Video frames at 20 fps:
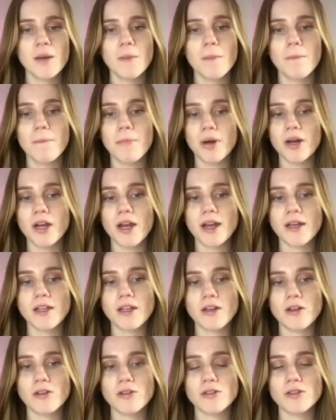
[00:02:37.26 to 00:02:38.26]
but I
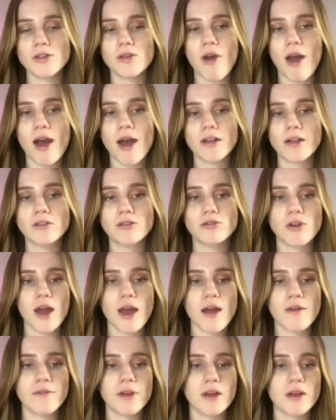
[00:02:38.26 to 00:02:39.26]
can also add
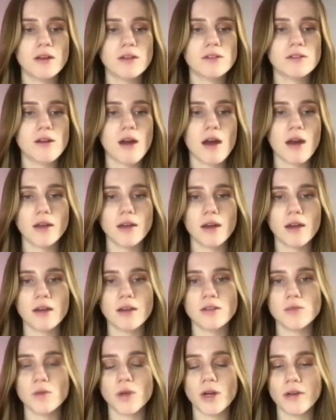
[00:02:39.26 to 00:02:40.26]
graphics,
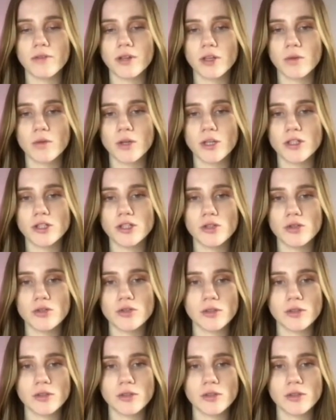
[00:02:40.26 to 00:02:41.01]
icons, whatever you wanna do.